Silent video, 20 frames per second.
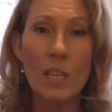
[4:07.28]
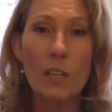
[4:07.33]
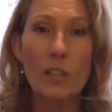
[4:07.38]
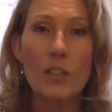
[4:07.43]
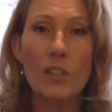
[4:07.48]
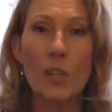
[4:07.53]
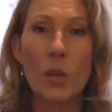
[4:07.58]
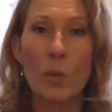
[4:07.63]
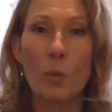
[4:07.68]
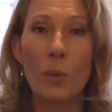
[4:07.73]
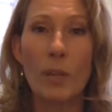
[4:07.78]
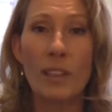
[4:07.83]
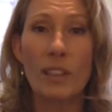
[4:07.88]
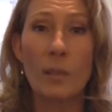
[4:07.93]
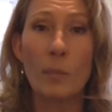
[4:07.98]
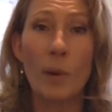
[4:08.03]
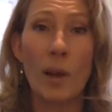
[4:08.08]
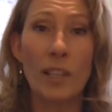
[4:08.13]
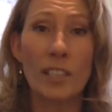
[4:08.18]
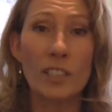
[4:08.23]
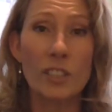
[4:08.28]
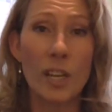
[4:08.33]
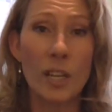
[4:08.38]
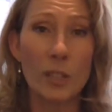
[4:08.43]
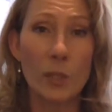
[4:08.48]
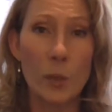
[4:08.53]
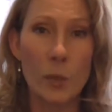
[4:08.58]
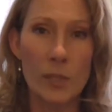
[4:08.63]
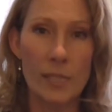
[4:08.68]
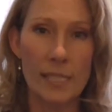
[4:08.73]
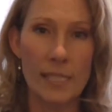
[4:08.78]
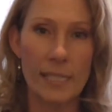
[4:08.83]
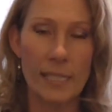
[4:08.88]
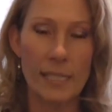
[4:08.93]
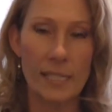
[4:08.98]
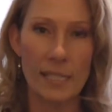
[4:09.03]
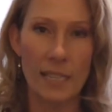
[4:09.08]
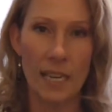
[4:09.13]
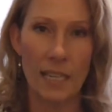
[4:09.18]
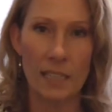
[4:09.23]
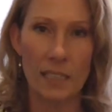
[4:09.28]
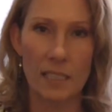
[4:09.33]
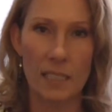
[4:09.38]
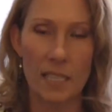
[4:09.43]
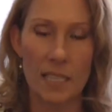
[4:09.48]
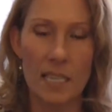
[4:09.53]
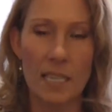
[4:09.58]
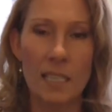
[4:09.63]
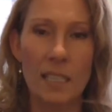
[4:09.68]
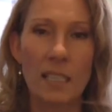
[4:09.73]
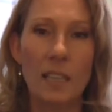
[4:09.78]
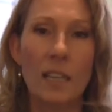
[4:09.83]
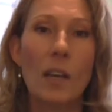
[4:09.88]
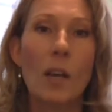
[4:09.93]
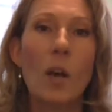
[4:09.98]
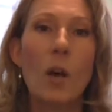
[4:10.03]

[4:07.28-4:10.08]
So with the BodyTalk Cortices technique,